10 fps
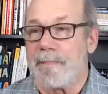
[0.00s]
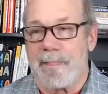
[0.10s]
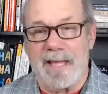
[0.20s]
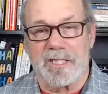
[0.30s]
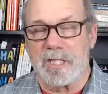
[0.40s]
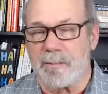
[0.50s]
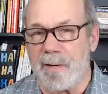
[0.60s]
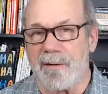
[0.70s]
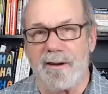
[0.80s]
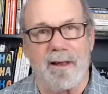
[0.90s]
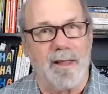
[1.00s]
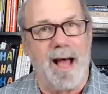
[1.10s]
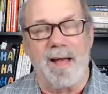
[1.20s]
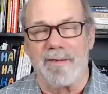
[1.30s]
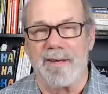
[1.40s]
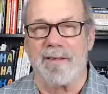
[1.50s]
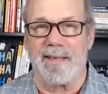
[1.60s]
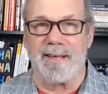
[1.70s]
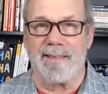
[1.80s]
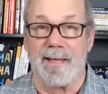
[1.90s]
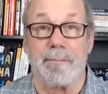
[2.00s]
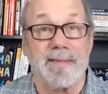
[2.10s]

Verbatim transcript: that spirit alive and everything like that.